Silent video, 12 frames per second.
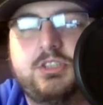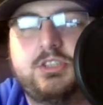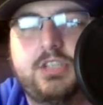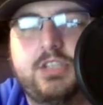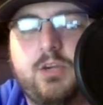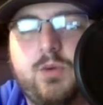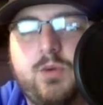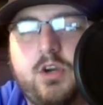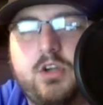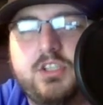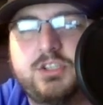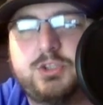they acquire
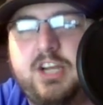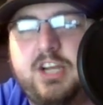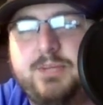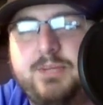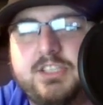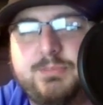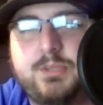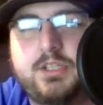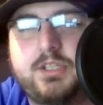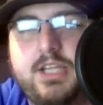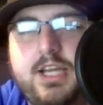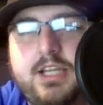all these draft picks, but
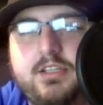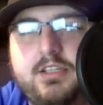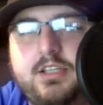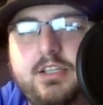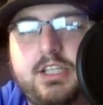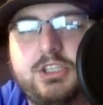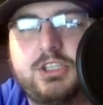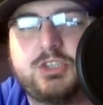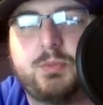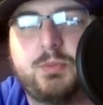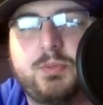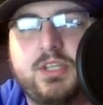then they just
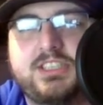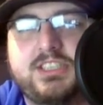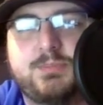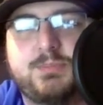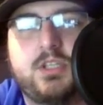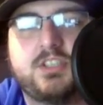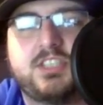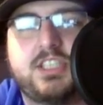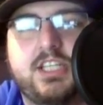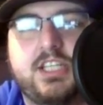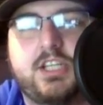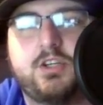replace these players that
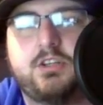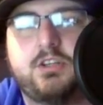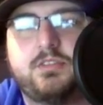they could have